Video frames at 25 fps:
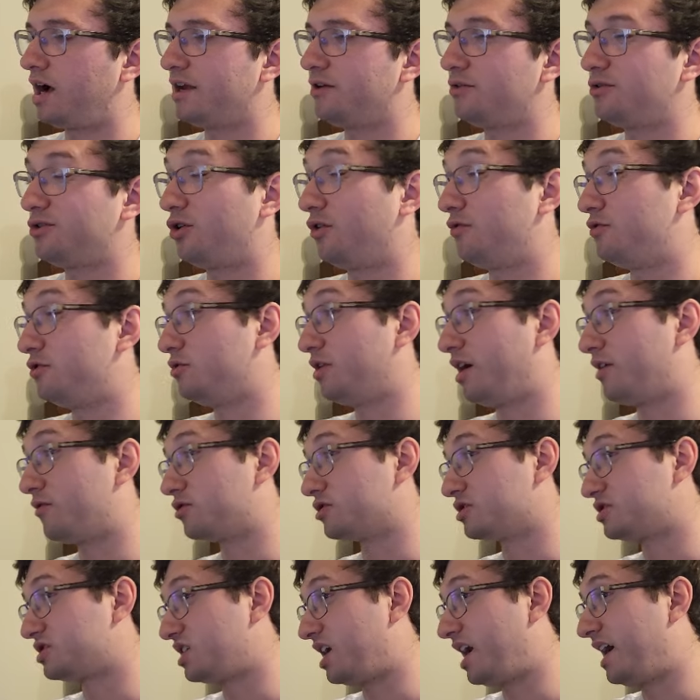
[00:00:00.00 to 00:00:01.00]
I don't know if you'd
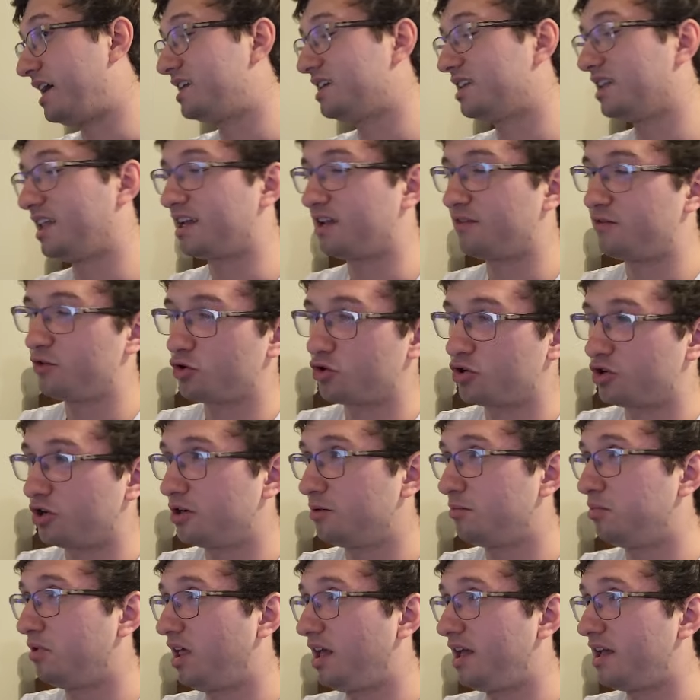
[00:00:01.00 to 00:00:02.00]
ever side it. Like if you're
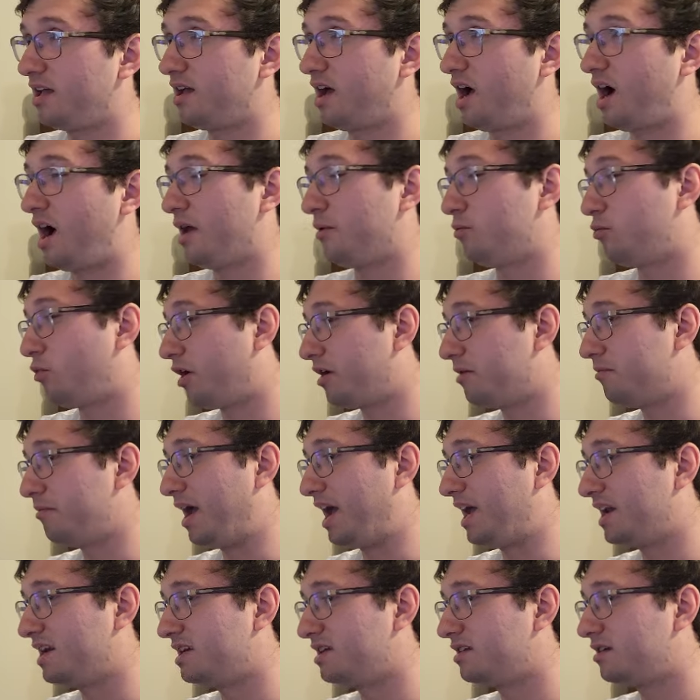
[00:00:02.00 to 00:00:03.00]
gonna play it, I'd want to
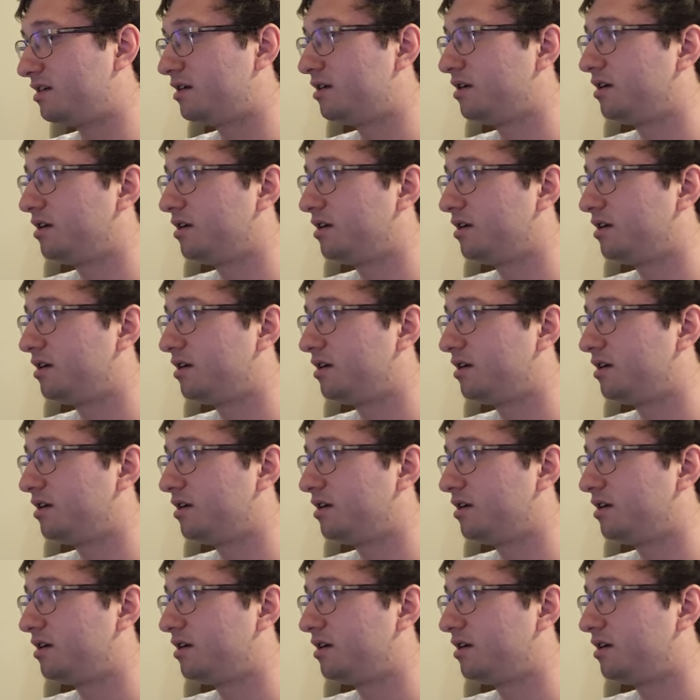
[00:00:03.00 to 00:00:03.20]
main it.